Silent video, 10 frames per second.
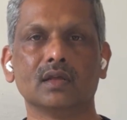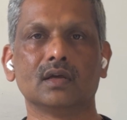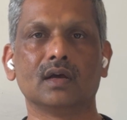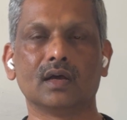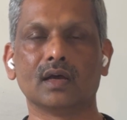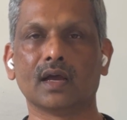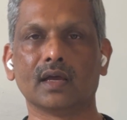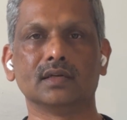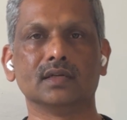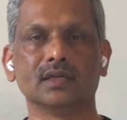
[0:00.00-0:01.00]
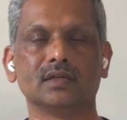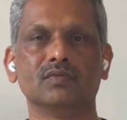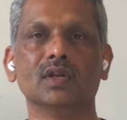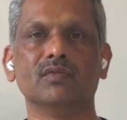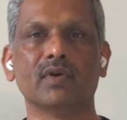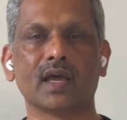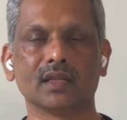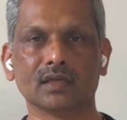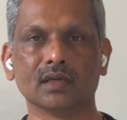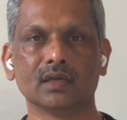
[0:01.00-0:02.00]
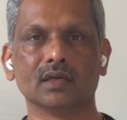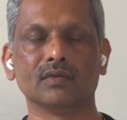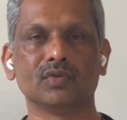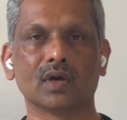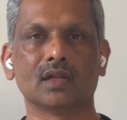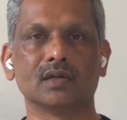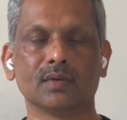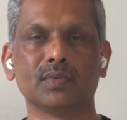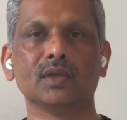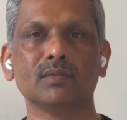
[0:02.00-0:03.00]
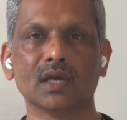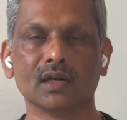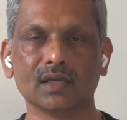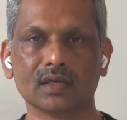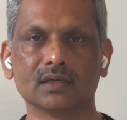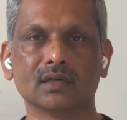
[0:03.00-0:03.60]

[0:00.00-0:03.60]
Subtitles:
and it will vary. If you are in a Premier League,